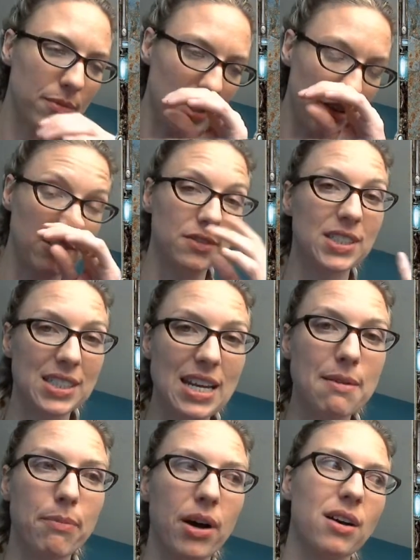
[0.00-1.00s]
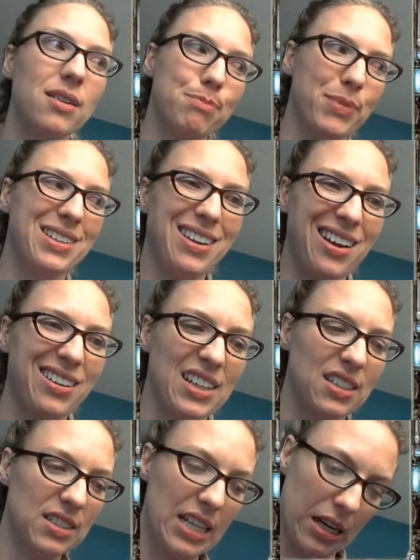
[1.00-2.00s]
level of steampunk, but not
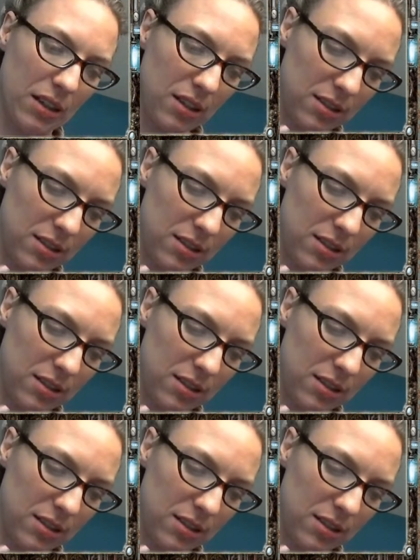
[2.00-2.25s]
like tacky